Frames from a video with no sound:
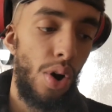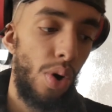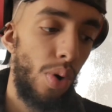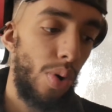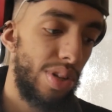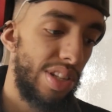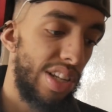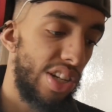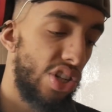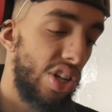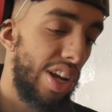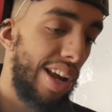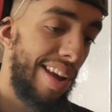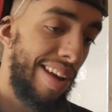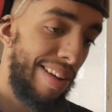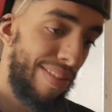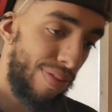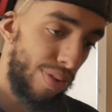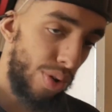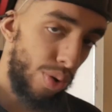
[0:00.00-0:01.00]
or essentially
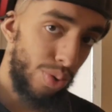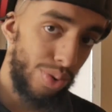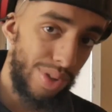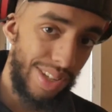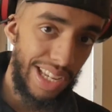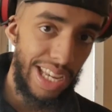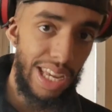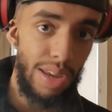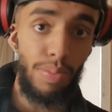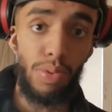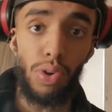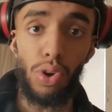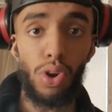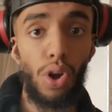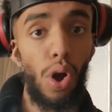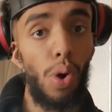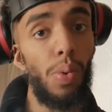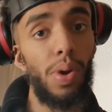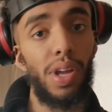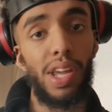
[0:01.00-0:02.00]
a fuel to keep you
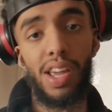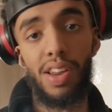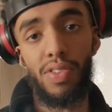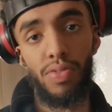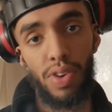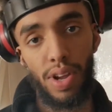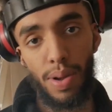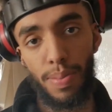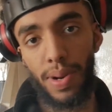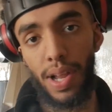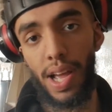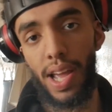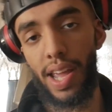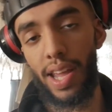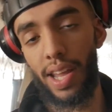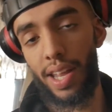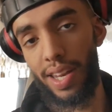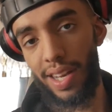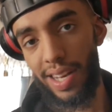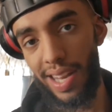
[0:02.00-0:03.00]
going in
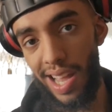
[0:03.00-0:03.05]
reapplying.